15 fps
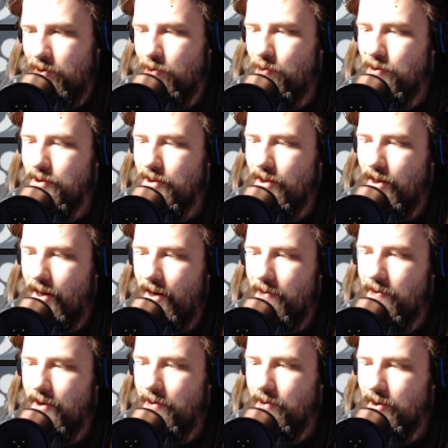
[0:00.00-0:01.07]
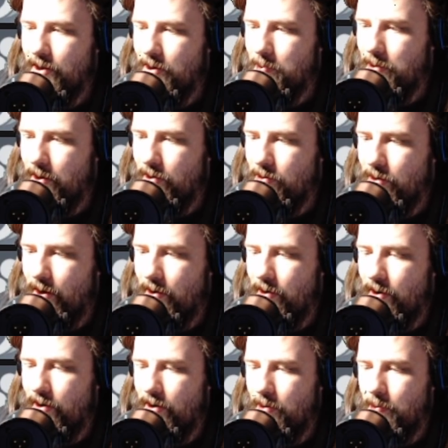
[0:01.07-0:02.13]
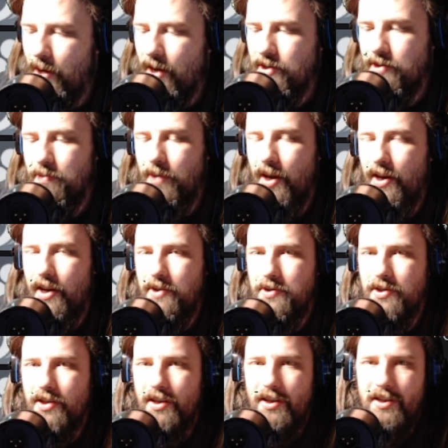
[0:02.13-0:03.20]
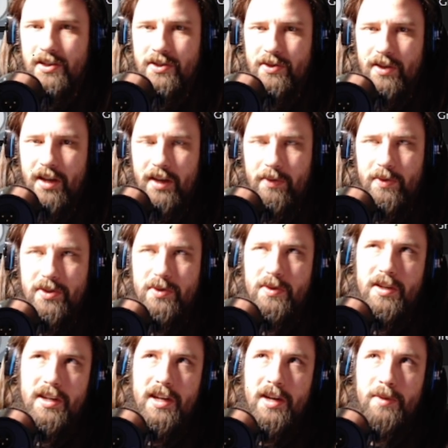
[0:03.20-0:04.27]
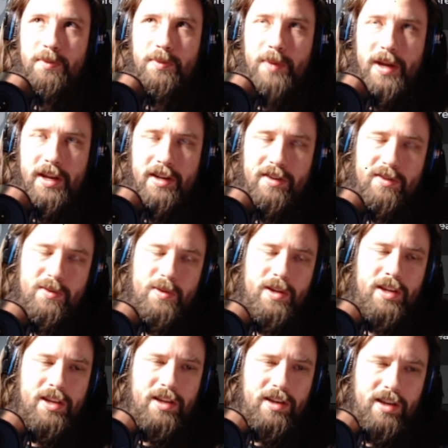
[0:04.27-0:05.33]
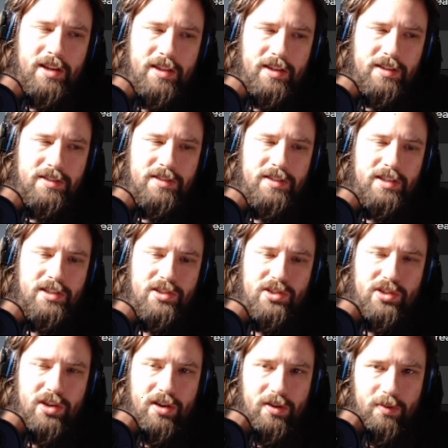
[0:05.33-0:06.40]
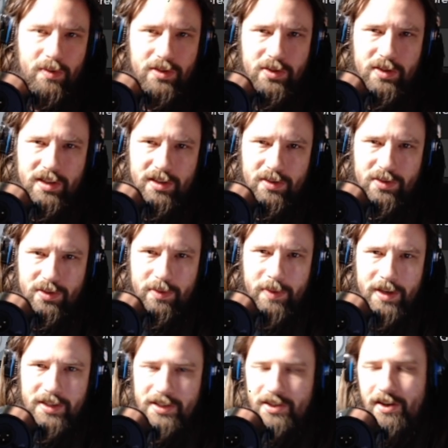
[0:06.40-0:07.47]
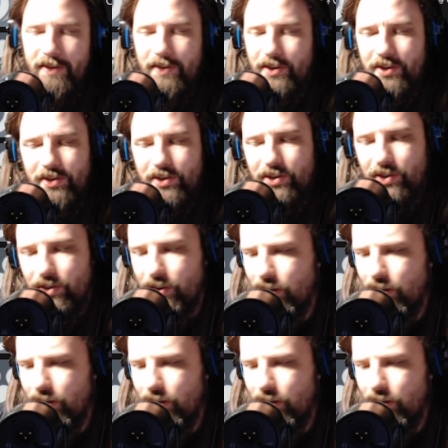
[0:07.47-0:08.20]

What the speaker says: Who wants to? I've never cared about a passive mat outside, because once you get Albedo and I think Sing Cho, once you get those 2 bases covered, you're good.